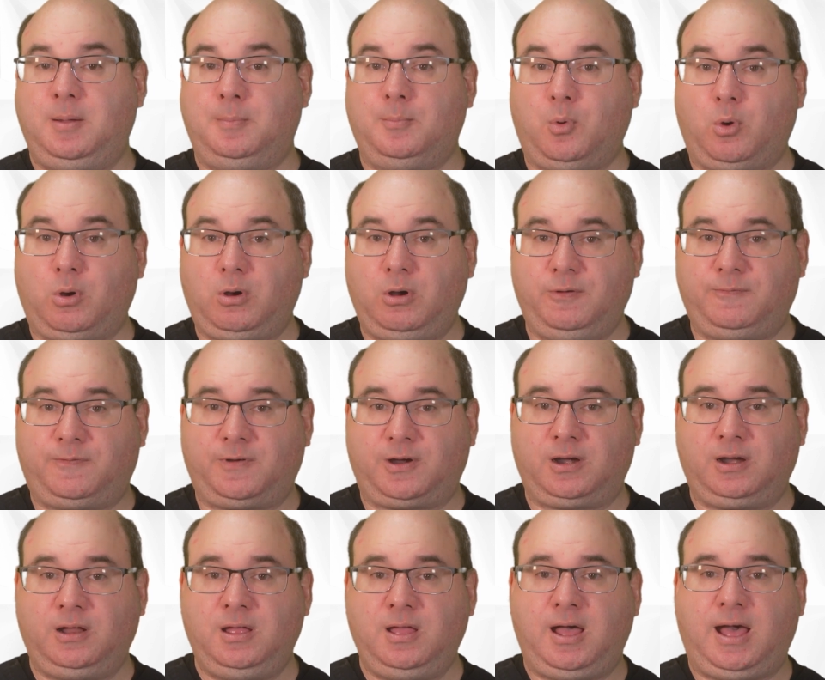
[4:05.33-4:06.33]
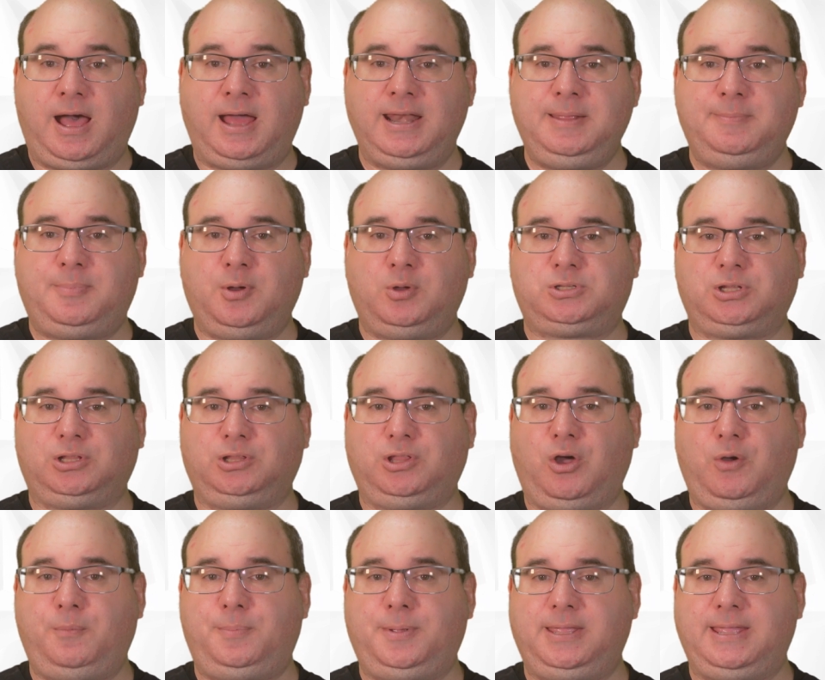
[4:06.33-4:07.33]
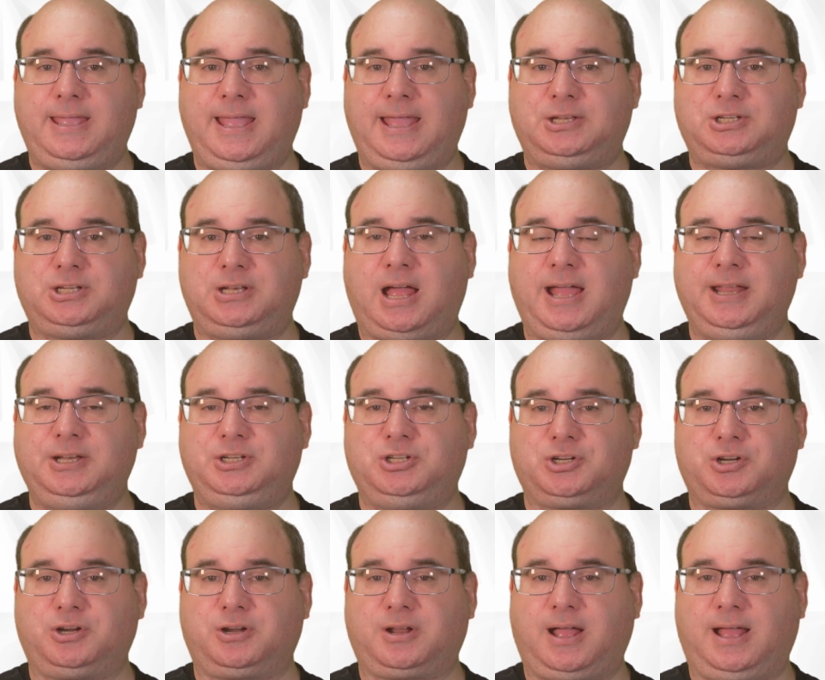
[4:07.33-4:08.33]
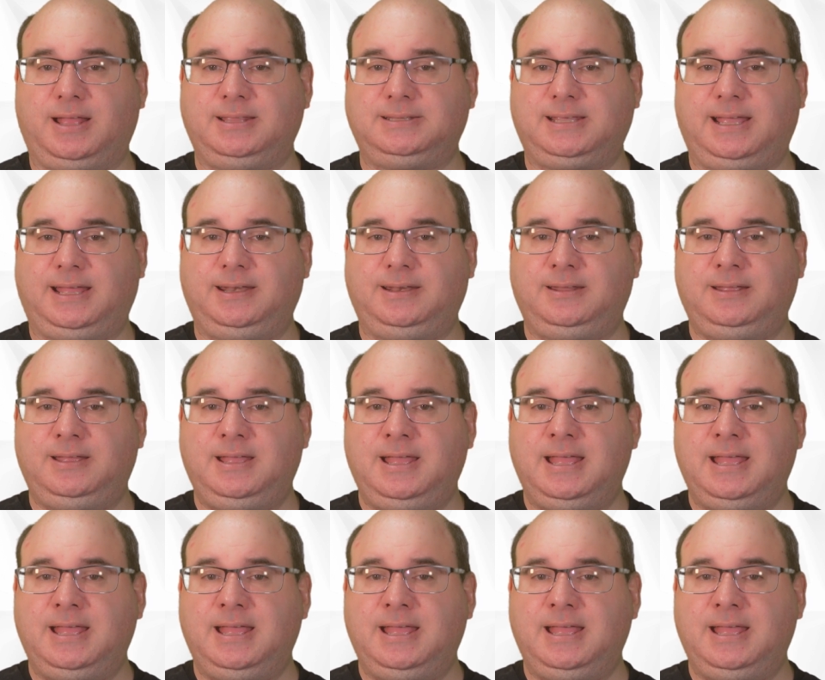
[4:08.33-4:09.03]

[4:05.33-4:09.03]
Moreover, honey boasts a low pH and high sugar content.